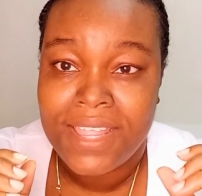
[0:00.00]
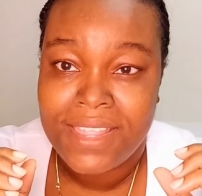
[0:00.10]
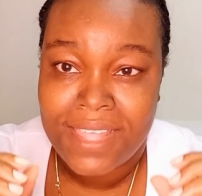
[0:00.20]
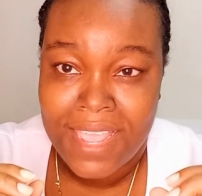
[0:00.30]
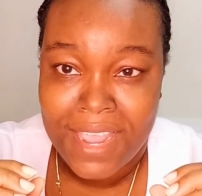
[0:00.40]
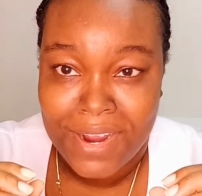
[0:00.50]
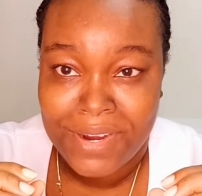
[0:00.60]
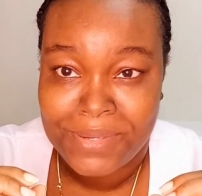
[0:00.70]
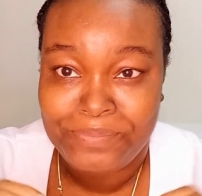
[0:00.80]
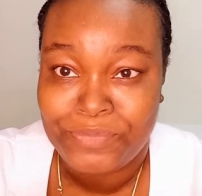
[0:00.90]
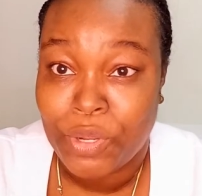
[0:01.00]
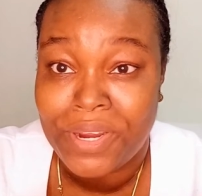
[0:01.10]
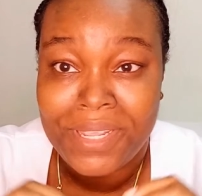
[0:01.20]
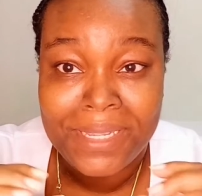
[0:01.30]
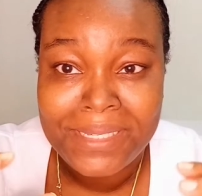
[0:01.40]
there
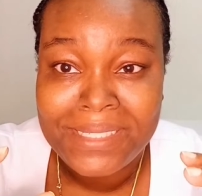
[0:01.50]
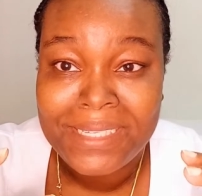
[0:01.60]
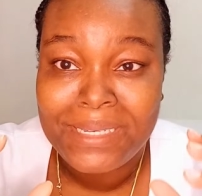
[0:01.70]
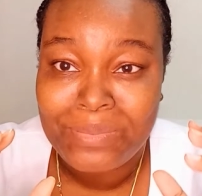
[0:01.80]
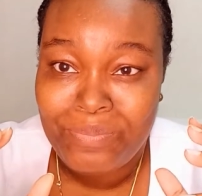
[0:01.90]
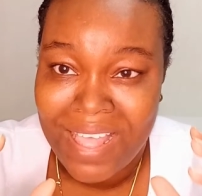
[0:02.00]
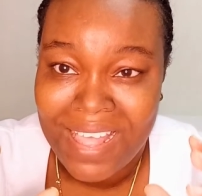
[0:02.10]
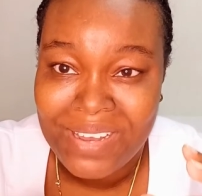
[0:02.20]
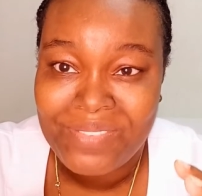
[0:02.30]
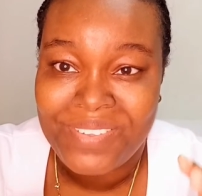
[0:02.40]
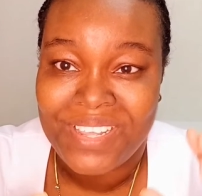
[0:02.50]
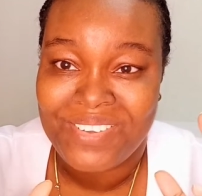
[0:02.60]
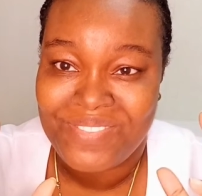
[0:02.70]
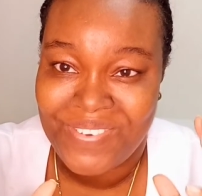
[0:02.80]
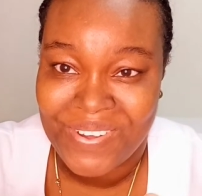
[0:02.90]
or in the pelvic
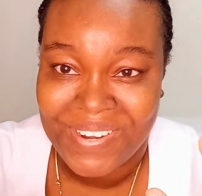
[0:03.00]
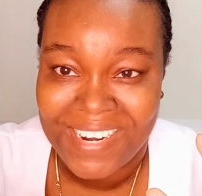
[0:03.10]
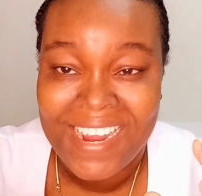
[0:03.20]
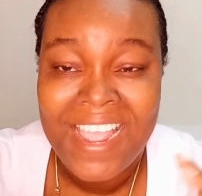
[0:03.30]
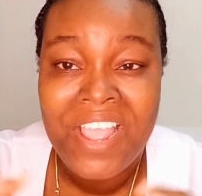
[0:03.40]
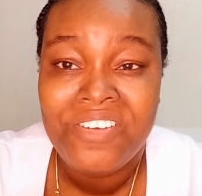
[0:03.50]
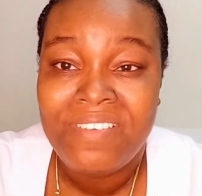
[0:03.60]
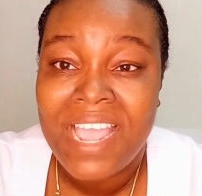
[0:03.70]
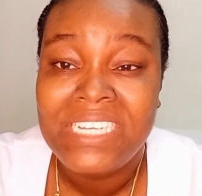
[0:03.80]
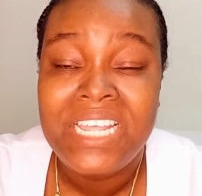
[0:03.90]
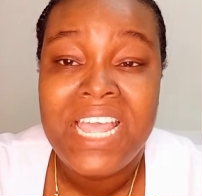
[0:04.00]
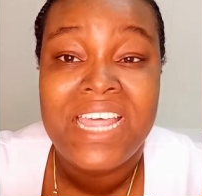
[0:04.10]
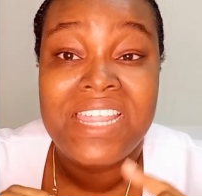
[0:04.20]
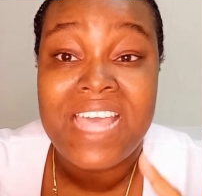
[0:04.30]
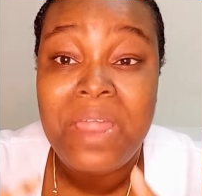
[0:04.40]
floor, right?
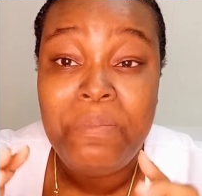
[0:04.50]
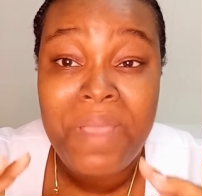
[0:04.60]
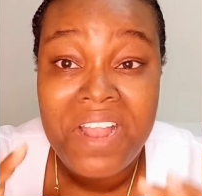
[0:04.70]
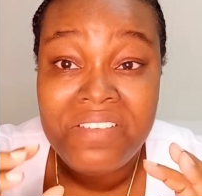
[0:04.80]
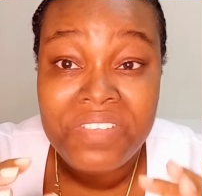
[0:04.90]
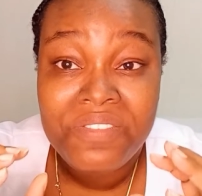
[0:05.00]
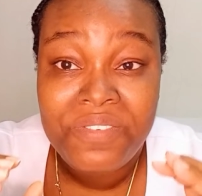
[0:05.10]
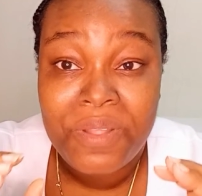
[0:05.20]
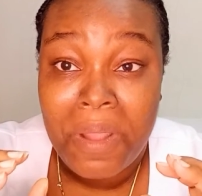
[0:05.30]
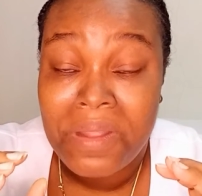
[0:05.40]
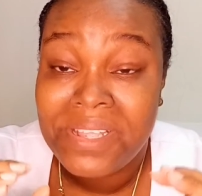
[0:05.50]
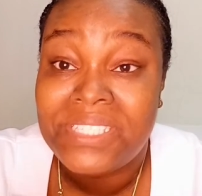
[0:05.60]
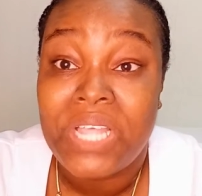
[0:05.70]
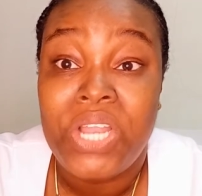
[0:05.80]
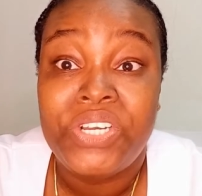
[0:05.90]
That pelvic floor
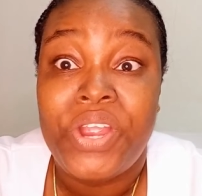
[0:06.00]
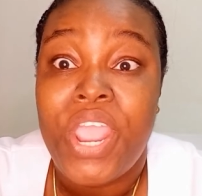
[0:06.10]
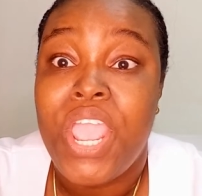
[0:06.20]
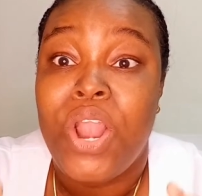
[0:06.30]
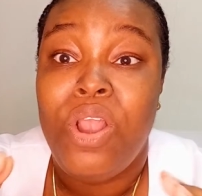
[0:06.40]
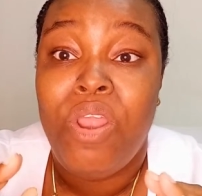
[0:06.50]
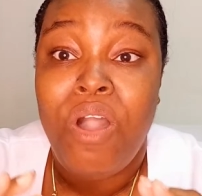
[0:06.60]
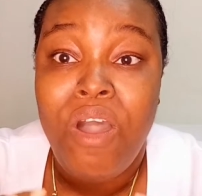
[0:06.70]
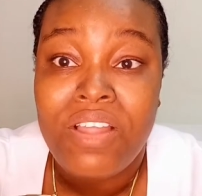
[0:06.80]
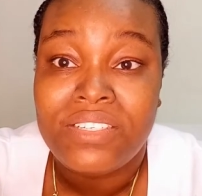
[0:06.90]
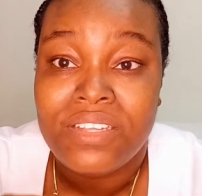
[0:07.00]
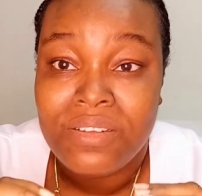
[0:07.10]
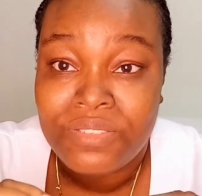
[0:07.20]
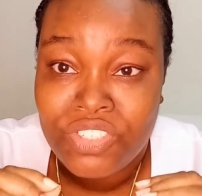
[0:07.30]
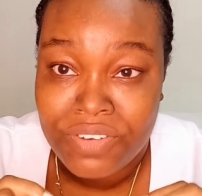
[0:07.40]
is under a lot of
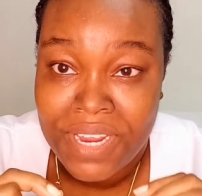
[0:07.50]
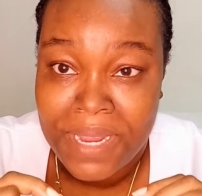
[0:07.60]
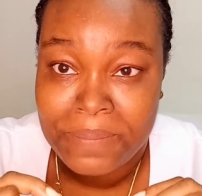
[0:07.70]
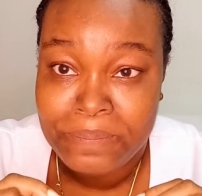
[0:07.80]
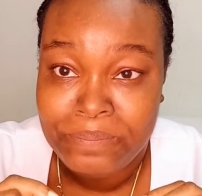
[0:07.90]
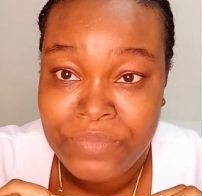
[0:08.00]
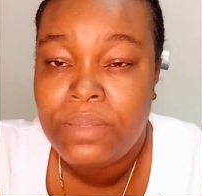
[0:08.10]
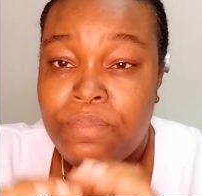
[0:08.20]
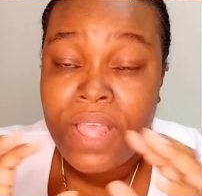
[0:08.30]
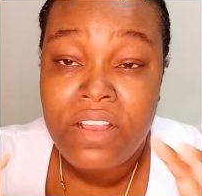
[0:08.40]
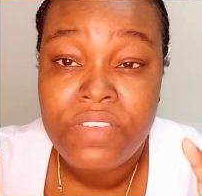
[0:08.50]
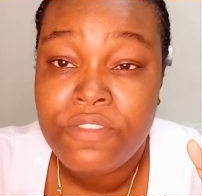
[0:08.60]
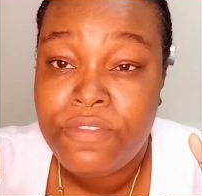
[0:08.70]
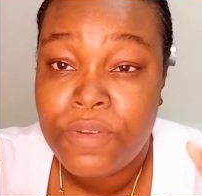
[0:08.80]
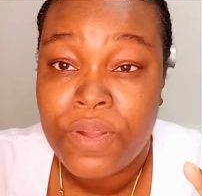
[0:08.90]
strain. The
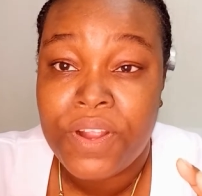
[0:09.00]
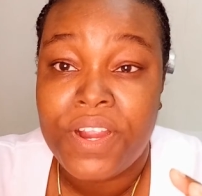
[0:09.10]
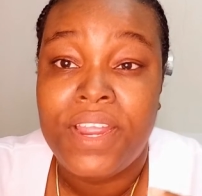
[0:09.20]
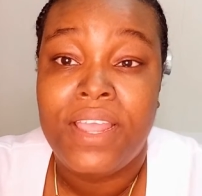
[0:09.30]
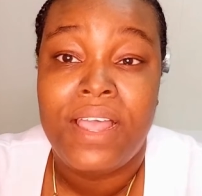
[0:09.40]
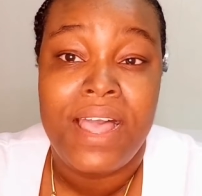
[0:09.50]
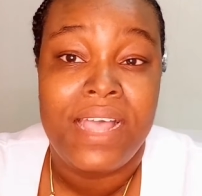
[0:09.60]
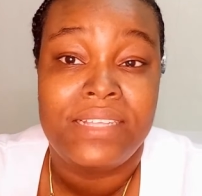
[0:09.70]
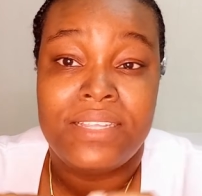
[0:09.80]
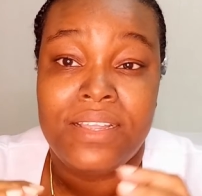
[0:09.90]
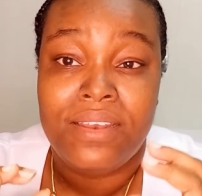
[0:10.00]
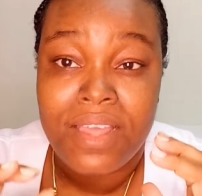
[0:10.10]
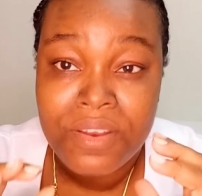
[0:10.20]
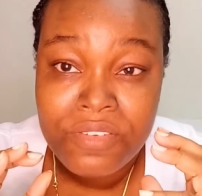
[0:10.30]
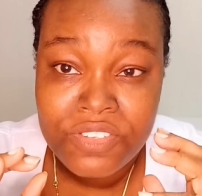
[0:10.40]
pelvic floor has a
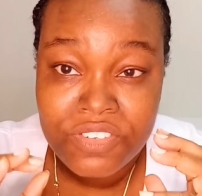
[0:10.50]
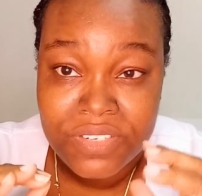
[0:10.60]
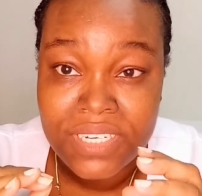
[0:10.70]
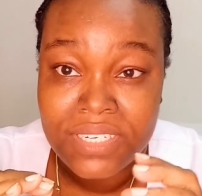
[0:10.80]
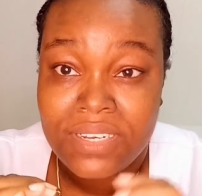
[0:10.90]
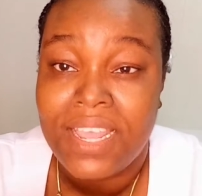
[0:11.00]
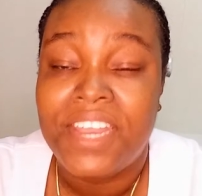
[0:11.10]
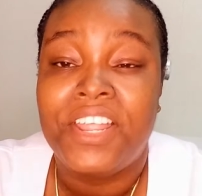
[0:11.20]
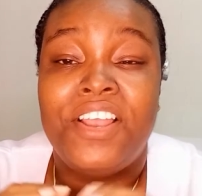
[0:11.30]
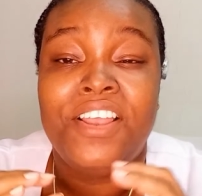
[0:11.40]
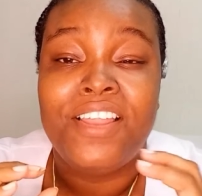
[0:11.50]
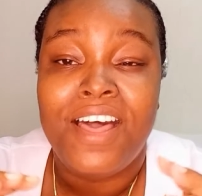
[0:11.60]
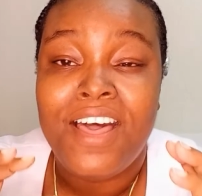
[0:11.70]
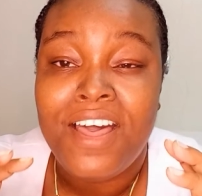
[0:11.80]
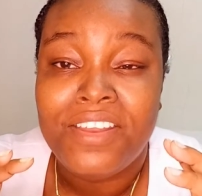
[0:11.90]
lot of strain and a
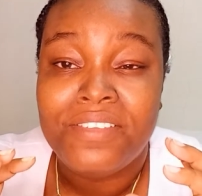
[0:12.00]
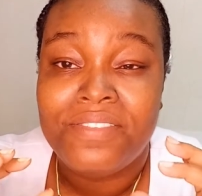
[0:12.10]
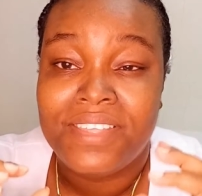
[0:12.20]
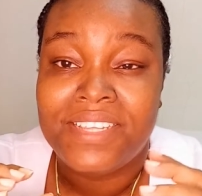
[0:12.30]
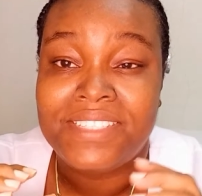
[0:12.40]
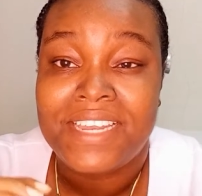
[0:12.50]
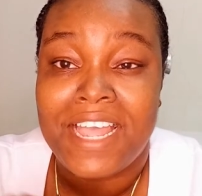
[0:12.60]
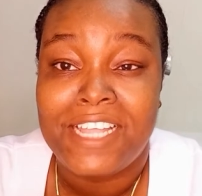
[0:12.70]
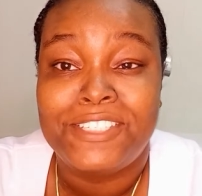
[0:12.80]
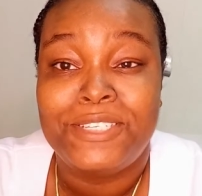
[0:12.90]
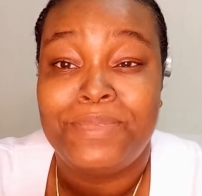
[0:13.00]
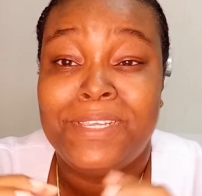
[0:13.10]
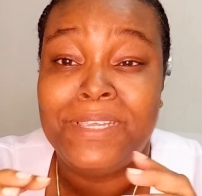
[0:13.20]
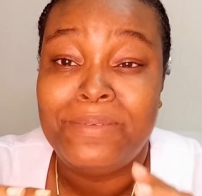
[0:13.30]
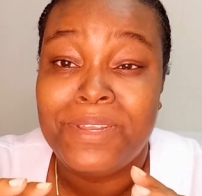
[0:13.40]
lot of things it has to be
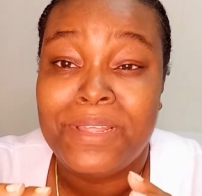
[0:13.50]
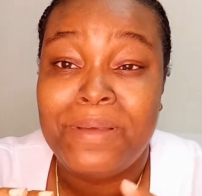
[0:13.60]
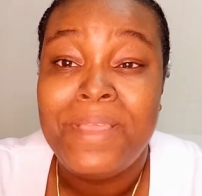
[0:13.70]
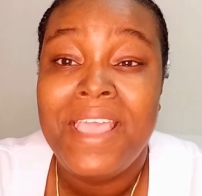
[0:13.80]
keeping up